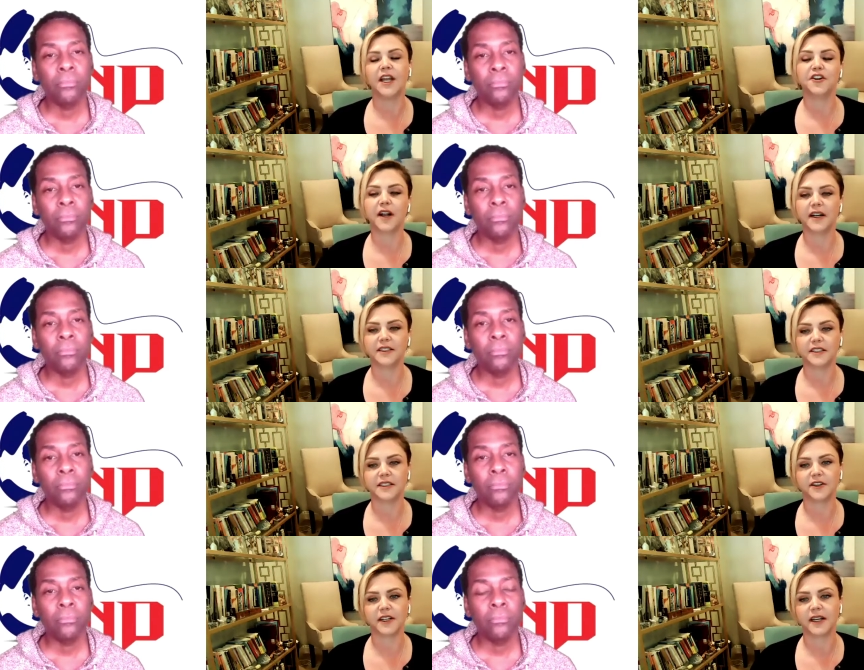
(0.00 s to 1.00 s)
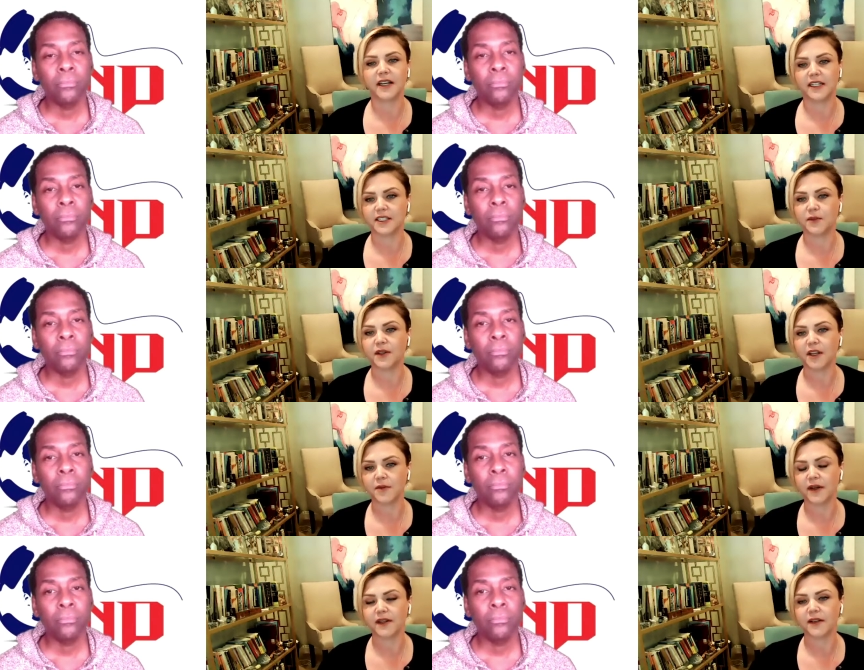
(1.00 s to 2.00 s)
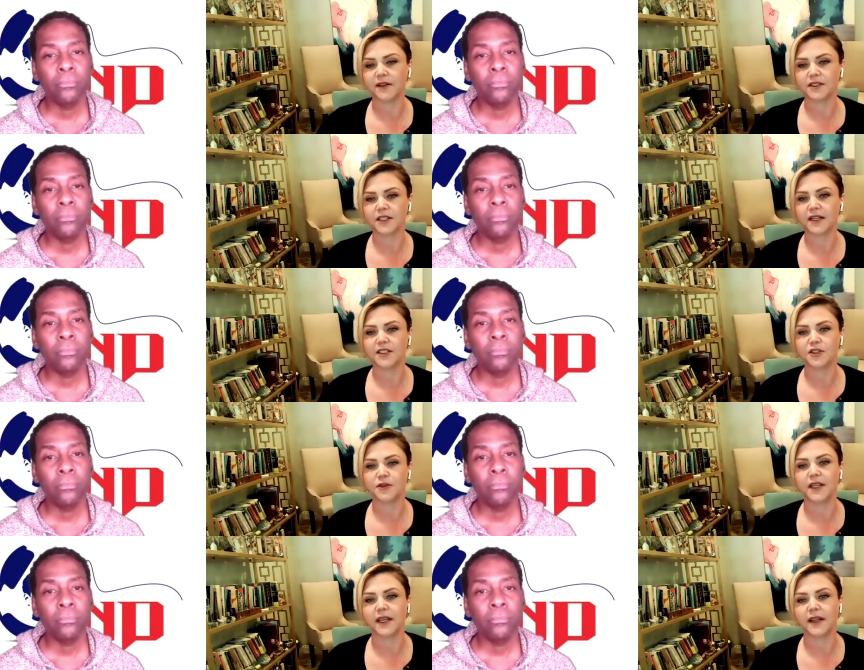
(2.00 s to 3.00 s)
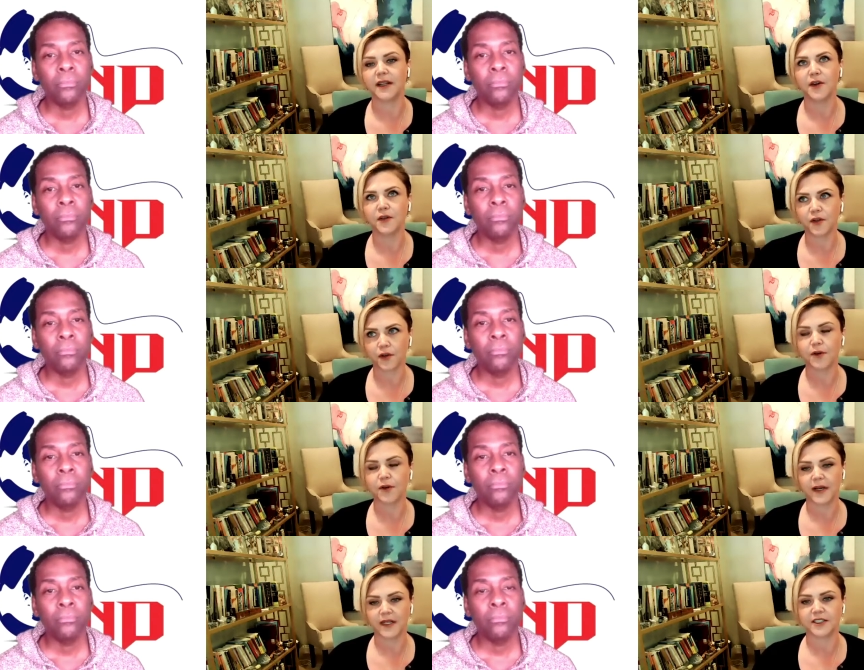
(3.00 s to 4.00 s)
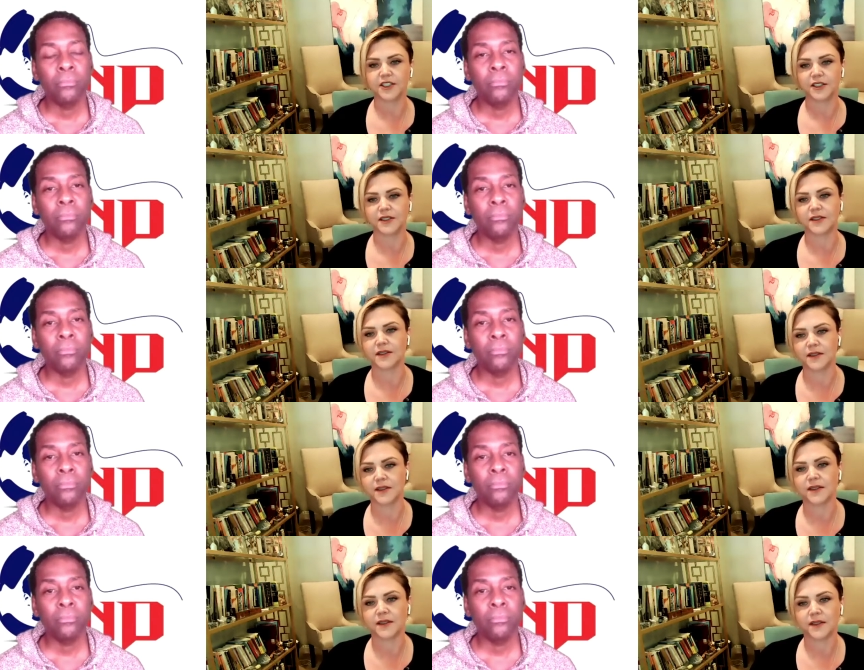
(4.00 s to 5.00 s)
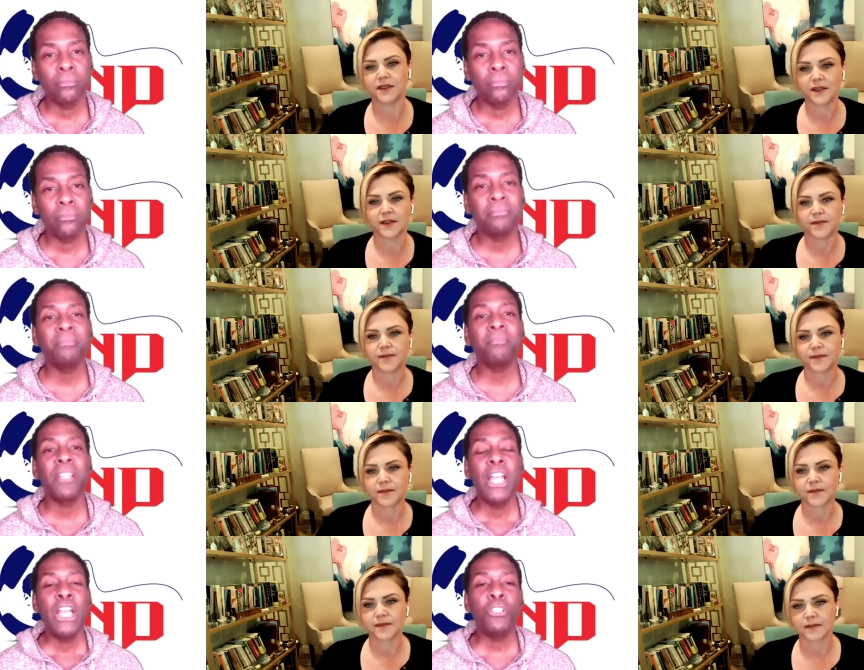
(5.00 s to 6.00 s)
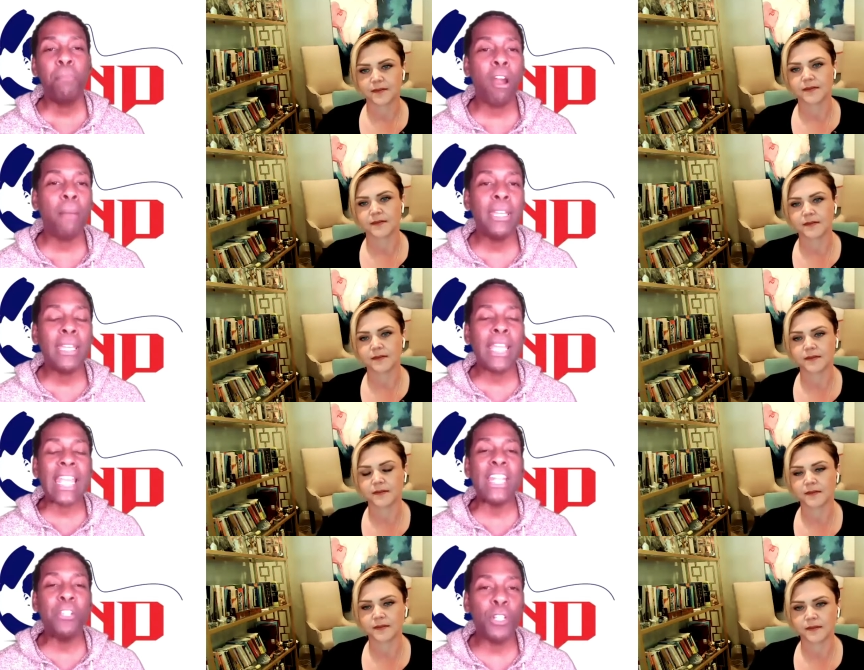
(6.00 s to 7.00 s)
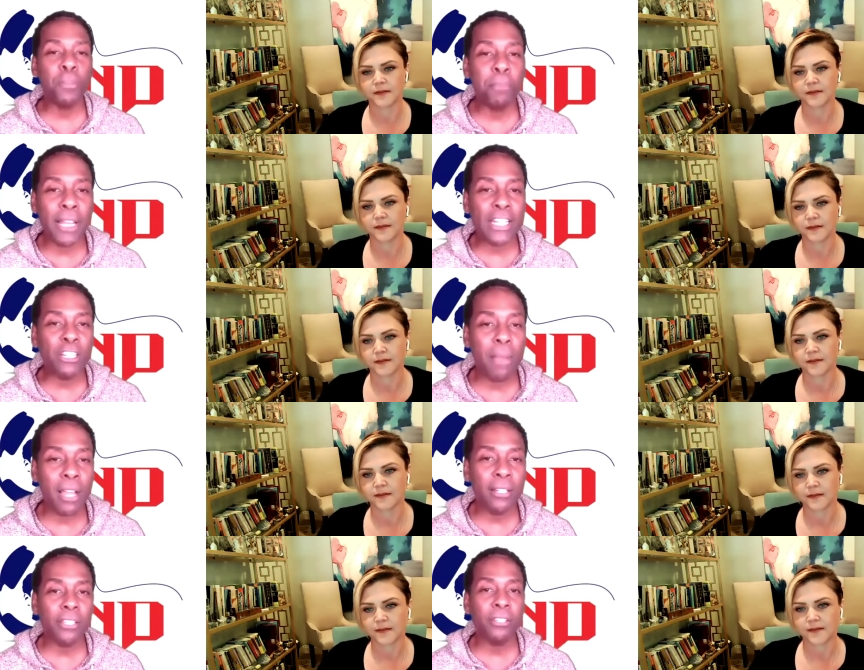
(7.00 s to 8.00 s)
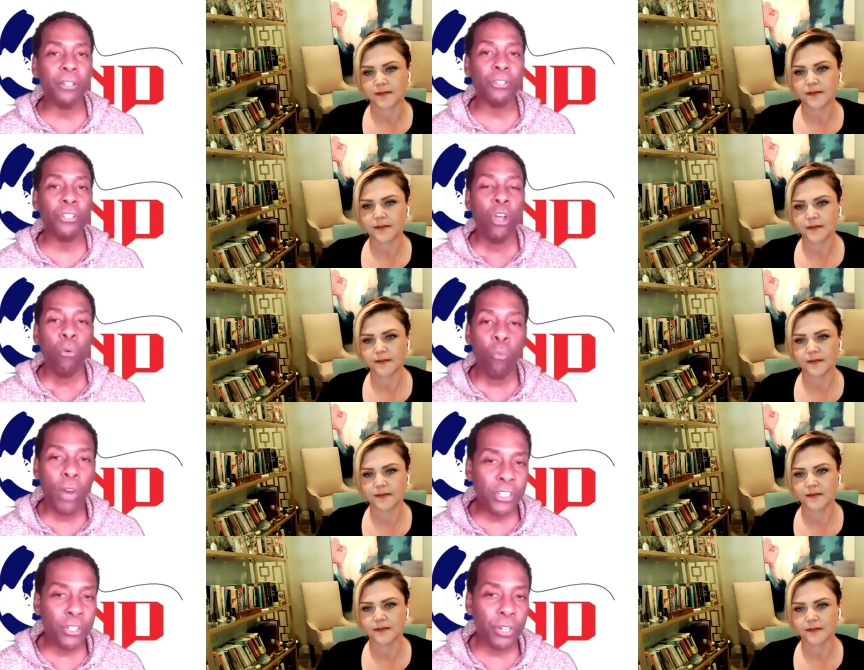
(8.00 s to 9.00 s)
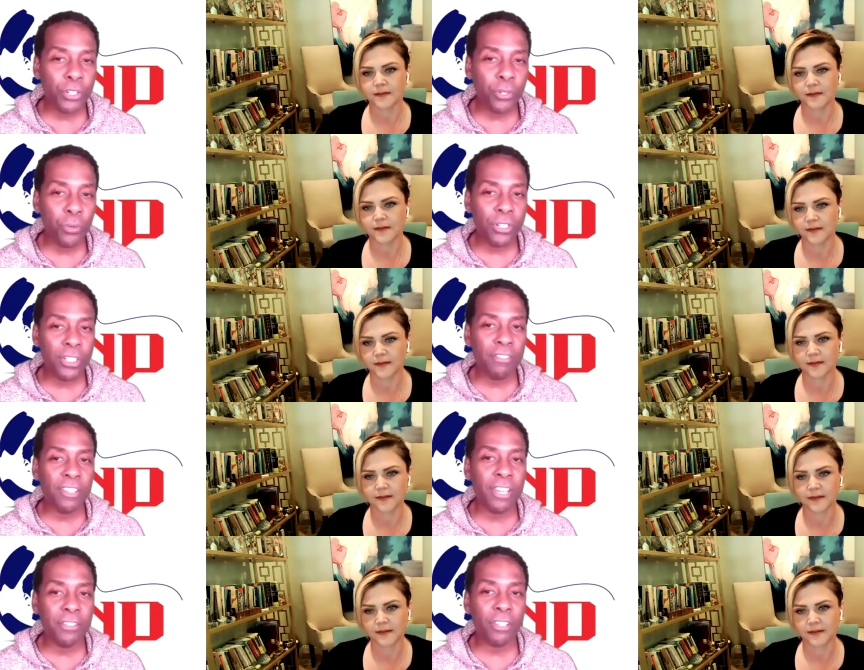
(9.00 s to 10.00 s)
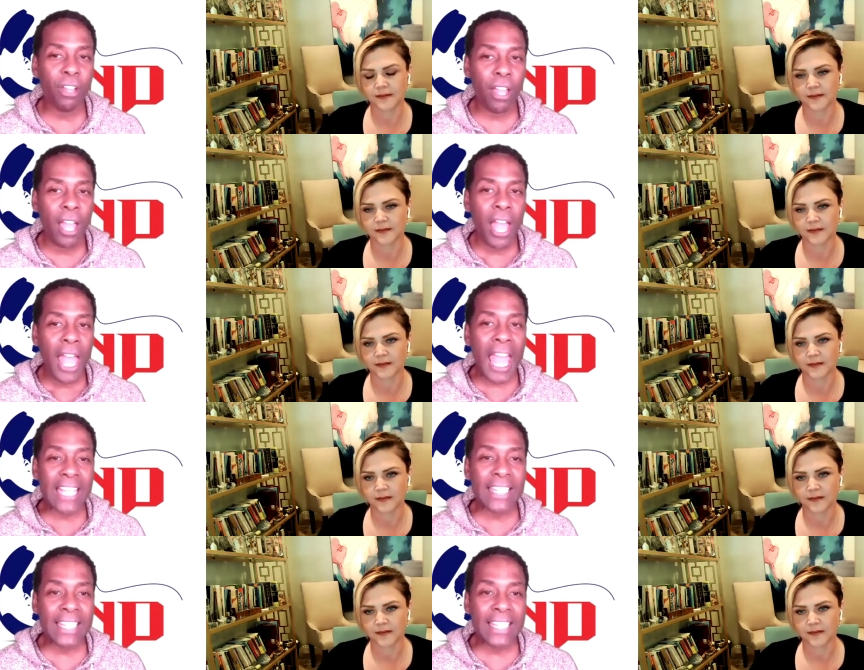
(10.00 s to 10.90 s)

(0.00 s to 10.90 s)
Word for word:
Speaker 1: because you're not necessarily connecting with him on the other side to get verbal messages.
Speaker 2: So, Barbie, can you explain to my listeners what your intuitive gifts as a